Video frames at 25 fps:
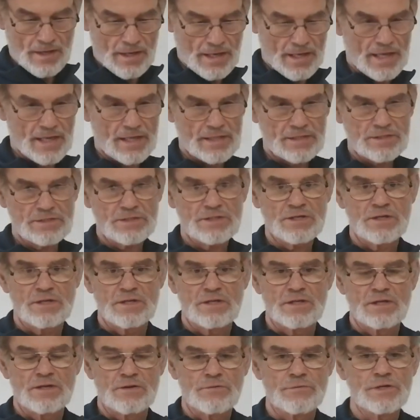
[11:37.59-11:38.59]
And
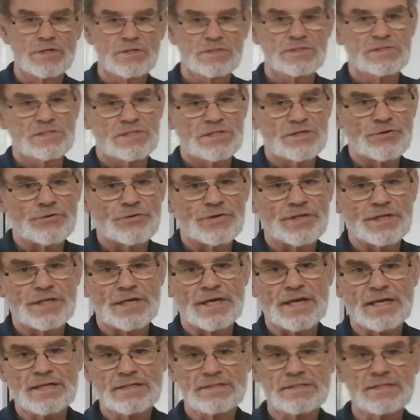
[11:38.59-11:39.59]
we'll see you in
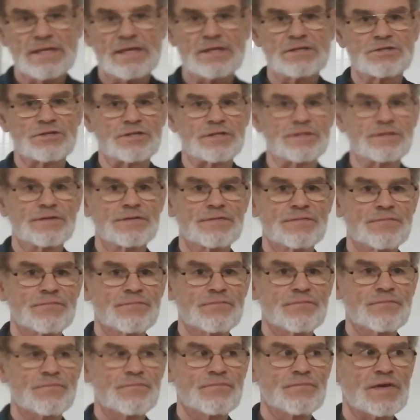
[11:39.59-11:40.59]
the next session.
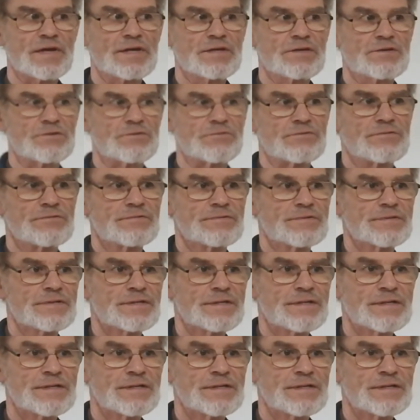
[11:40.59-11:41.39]
Thank you.